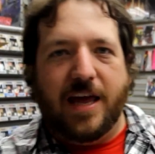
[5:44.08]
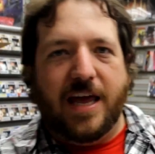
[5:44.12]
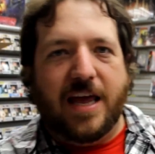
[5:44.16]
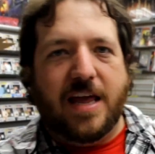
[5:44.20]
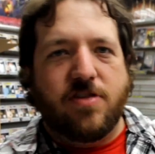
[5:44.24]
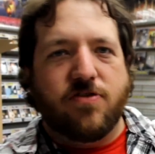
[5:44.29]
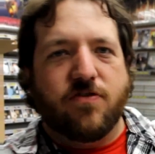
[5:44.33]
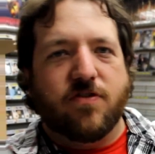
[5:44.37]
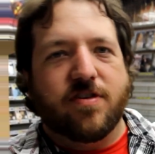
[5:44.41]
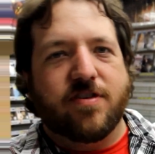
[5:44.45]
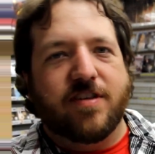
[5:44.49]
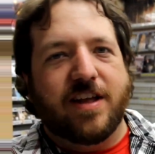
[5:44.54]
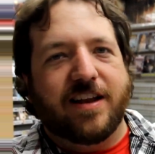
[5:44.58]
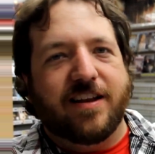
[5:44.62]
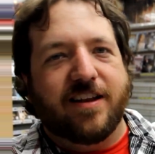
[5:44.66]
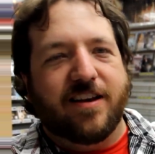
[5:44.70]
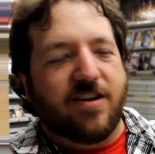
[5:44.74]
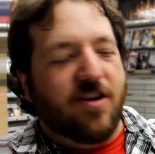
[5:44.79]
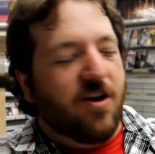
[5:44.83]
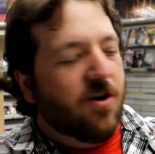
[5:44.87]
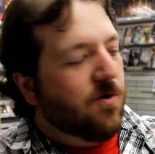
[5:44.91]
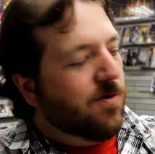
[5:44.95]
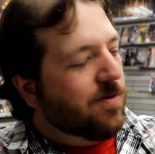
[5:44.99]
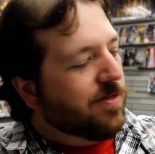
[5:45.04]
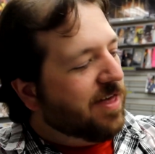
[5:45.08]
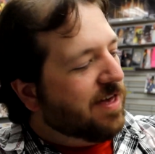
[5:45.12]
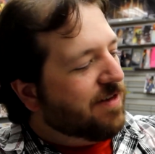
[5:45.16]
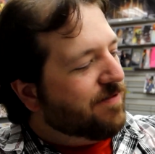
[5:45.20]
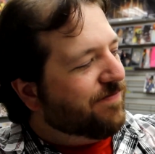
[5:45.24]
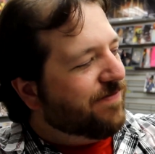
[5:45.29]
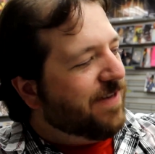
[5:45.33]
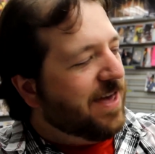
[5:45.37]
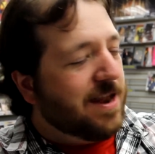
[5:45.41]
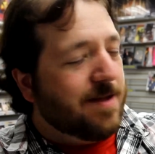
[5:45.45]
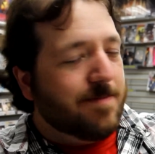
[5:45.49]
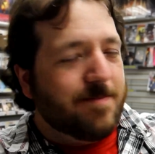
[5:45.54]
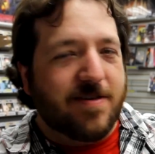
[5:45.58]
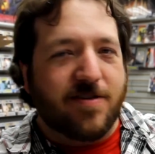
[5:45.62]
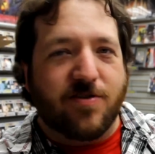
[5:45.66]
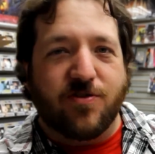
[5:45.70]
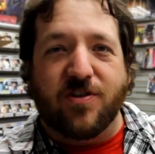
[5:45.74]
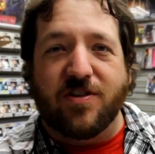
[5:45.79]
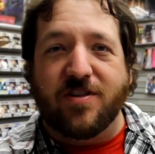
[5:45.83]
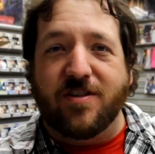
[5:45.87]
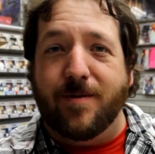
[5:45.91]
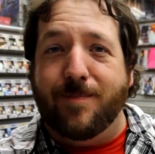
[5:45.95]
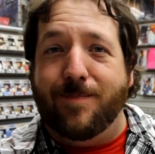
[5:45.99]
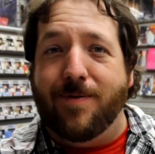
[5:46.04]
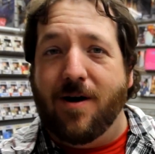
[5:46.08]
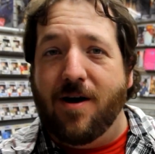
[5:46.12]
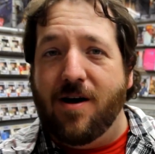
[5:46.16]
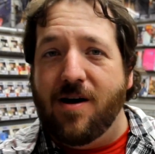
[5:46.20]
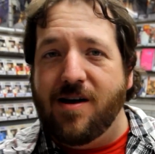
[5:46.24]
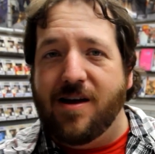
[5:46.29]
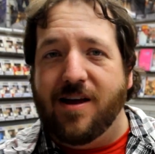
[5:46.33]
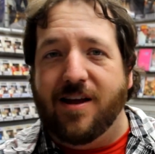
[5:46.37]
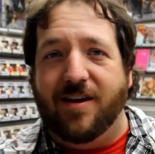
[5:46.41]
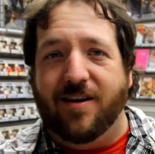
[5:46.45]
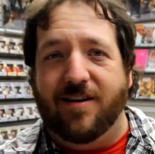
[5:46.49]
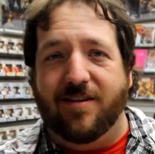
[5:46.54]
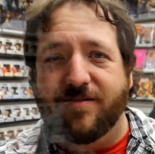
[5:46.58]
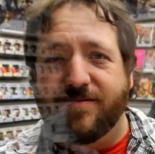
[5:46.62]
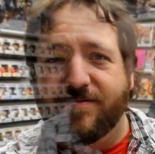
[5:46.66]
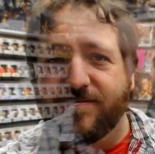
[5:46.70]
Interesting to note that Venom is just a pawn.